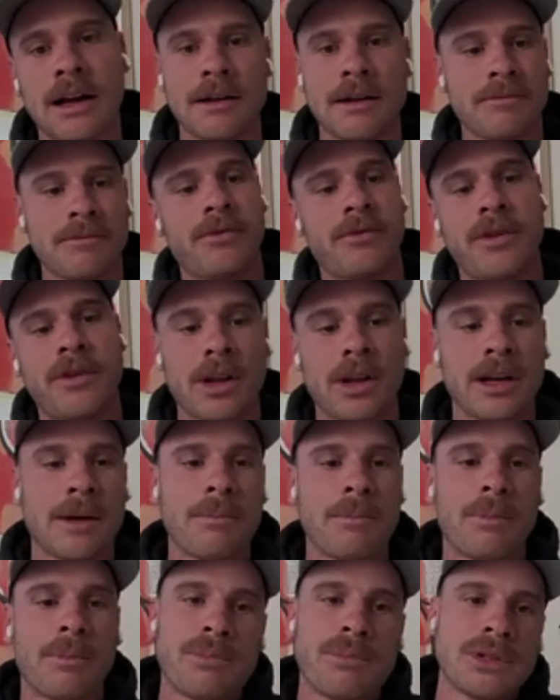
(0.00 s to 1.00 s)
of felt like
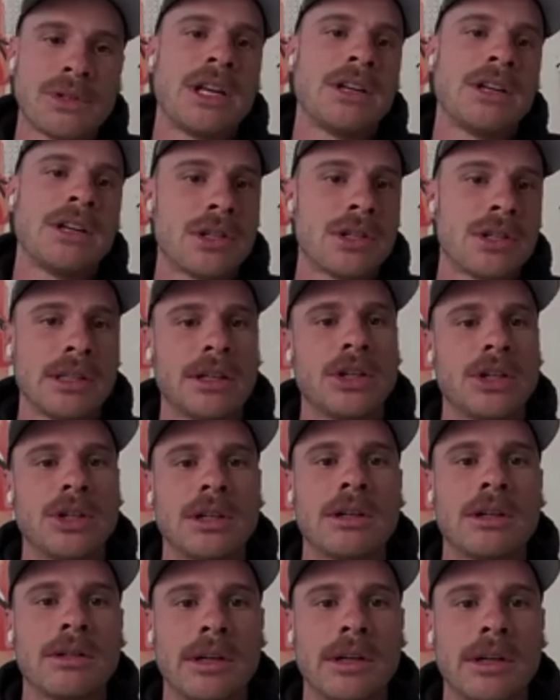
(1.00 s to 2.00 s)
a potentially
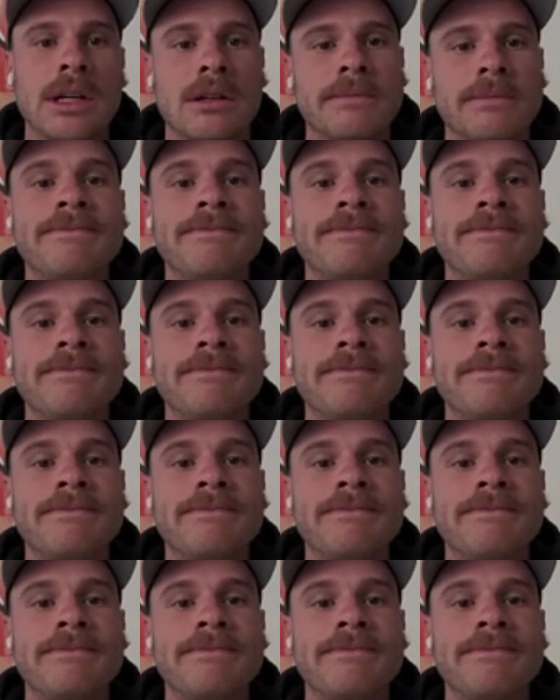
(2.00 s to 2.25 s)
good career.